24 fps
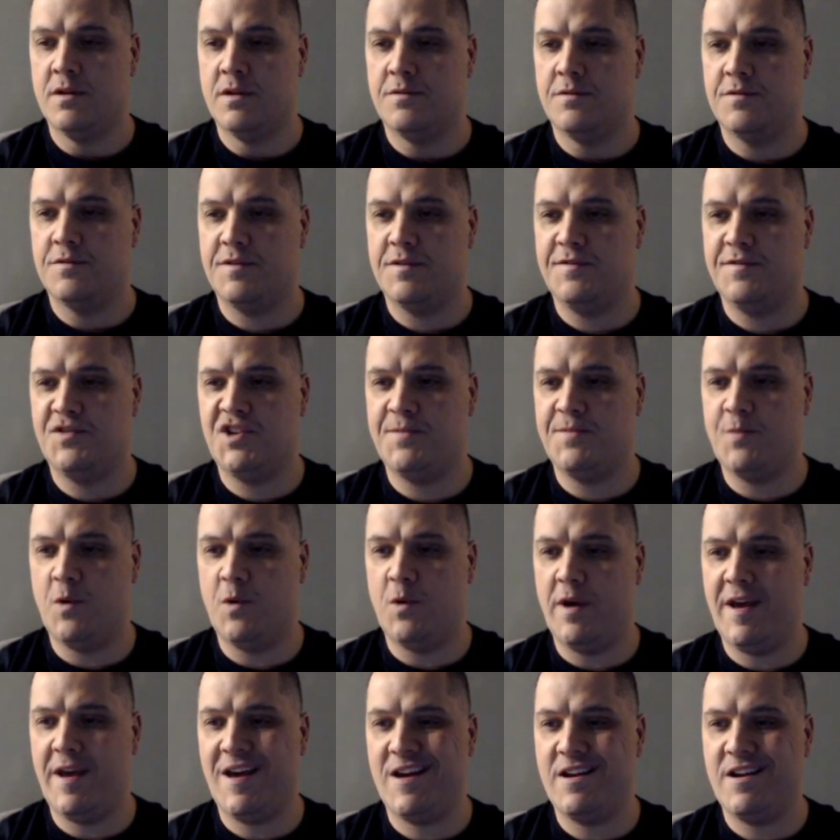We'll chip
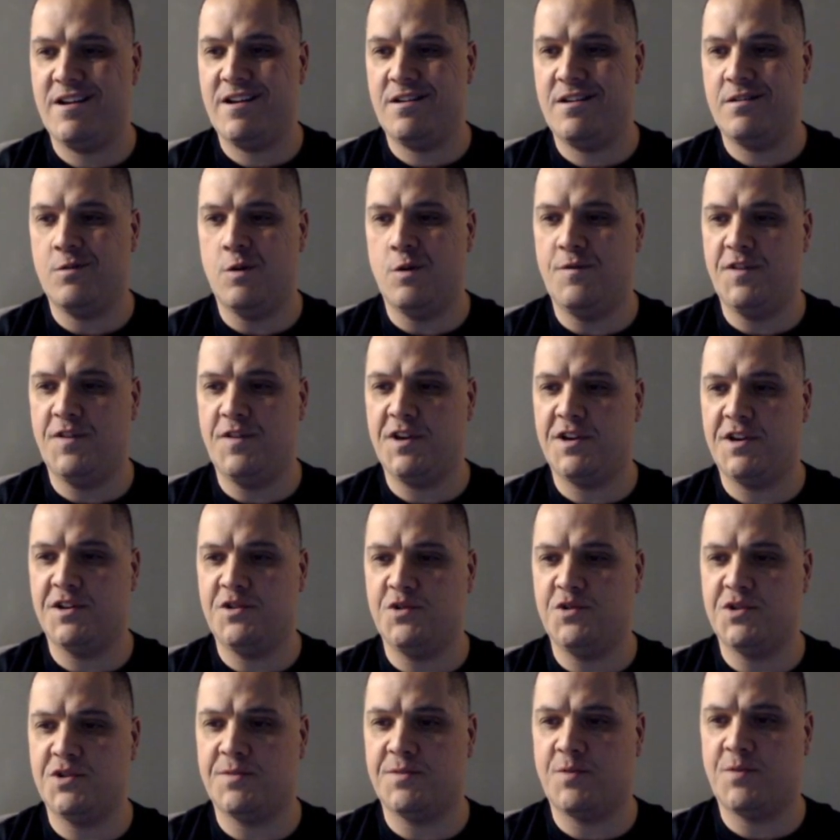away at it. Hopefully
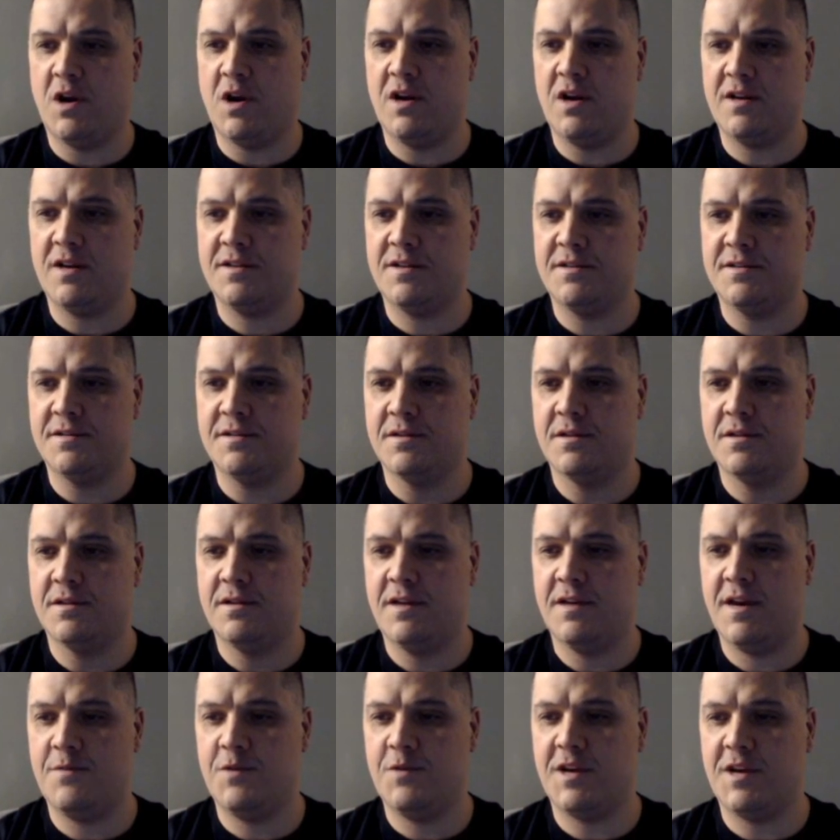Katusha procs.
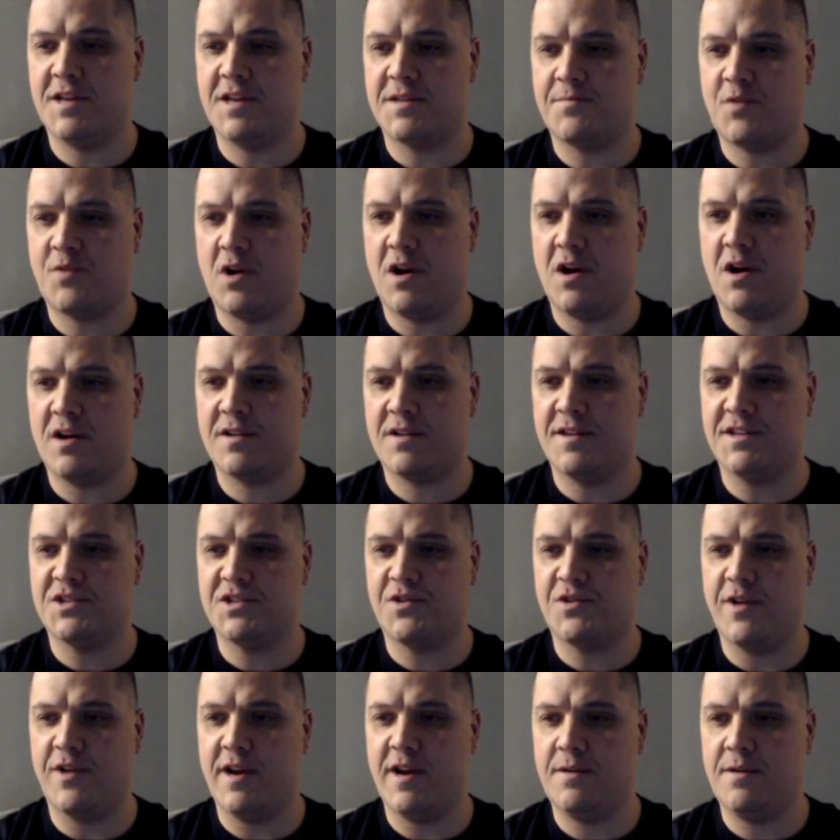Yep, we got the proc. That's
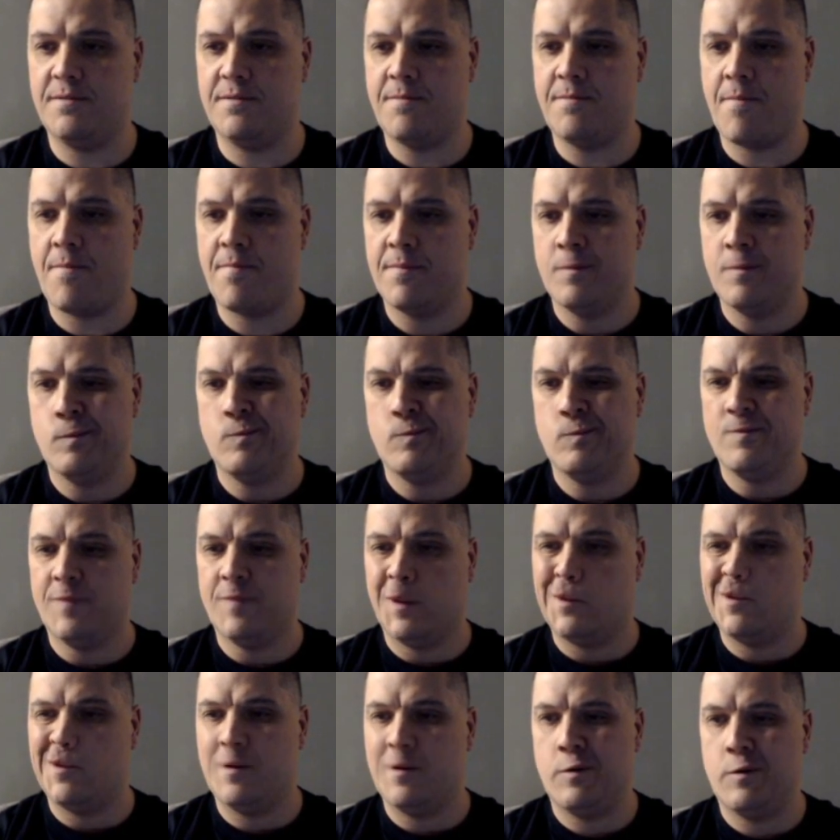great.
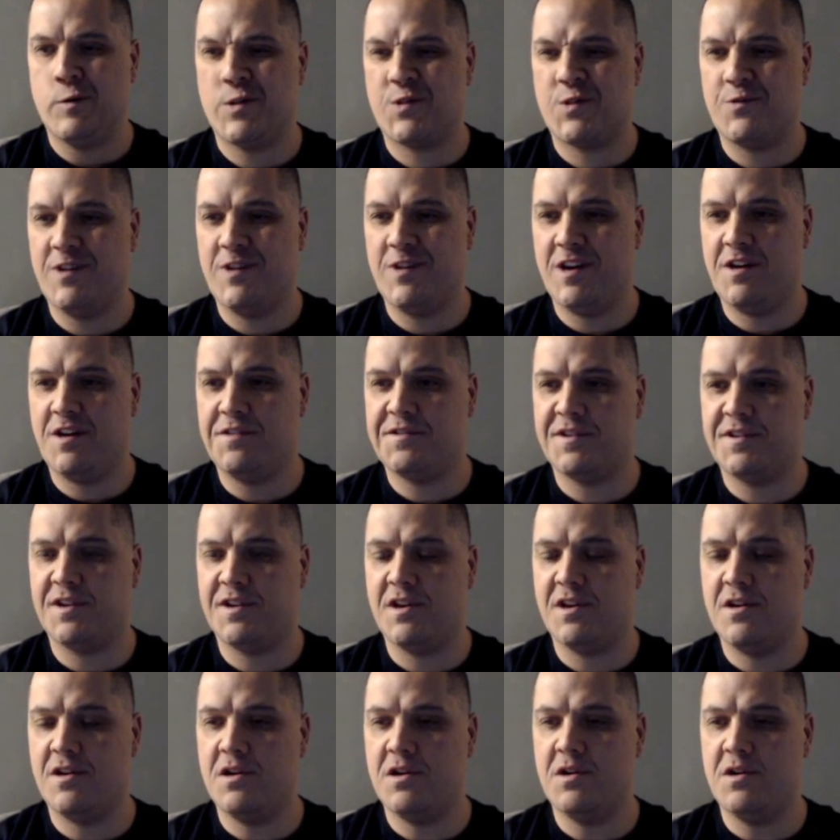3 health to
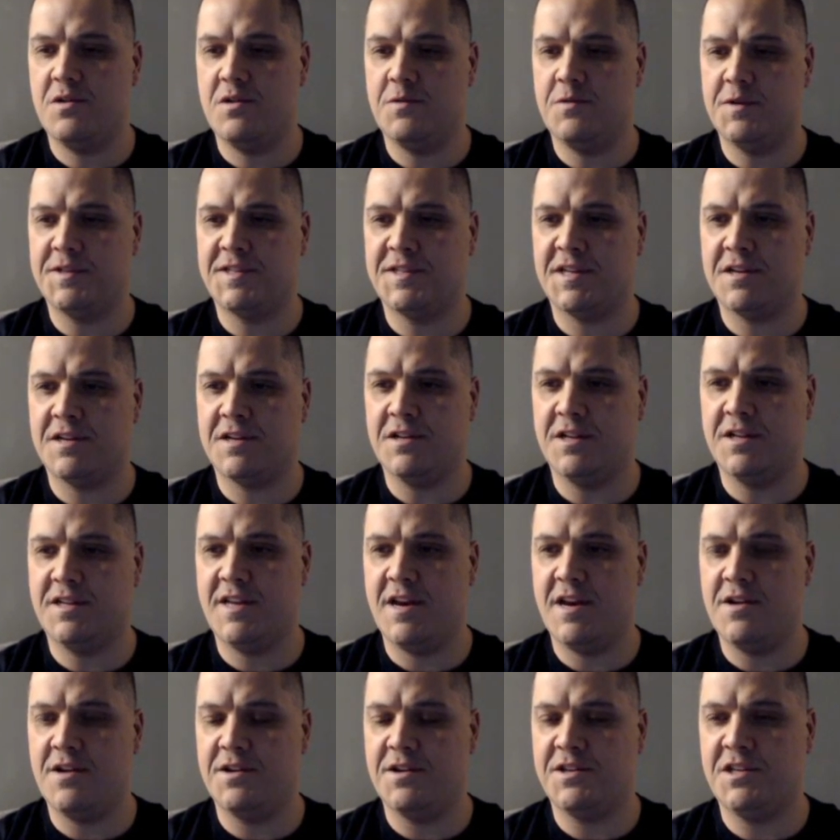go. We'll sickle it
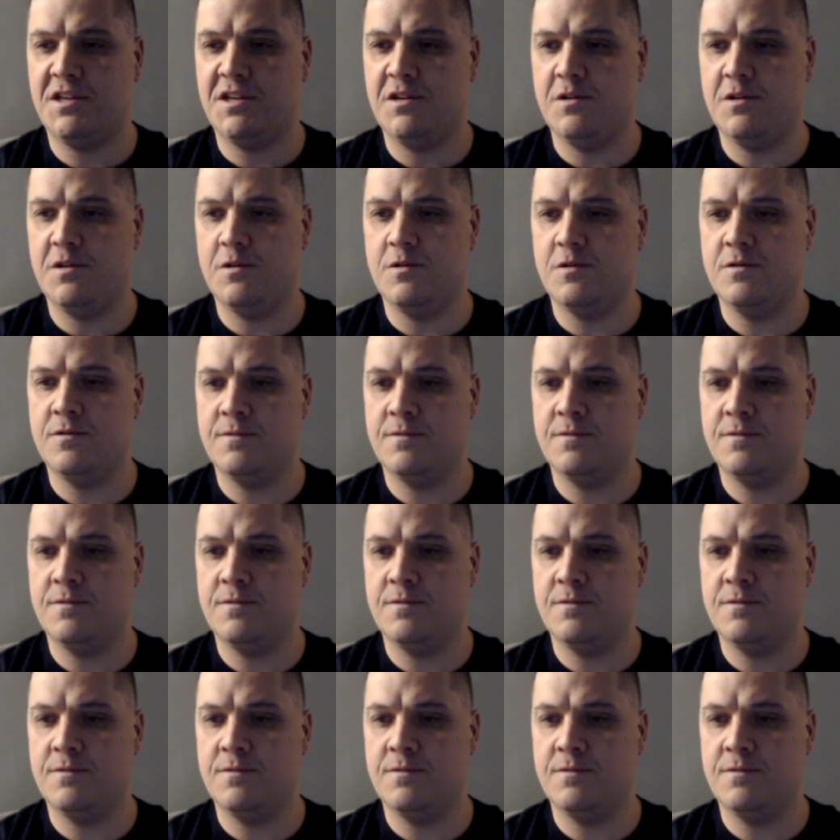down to 2.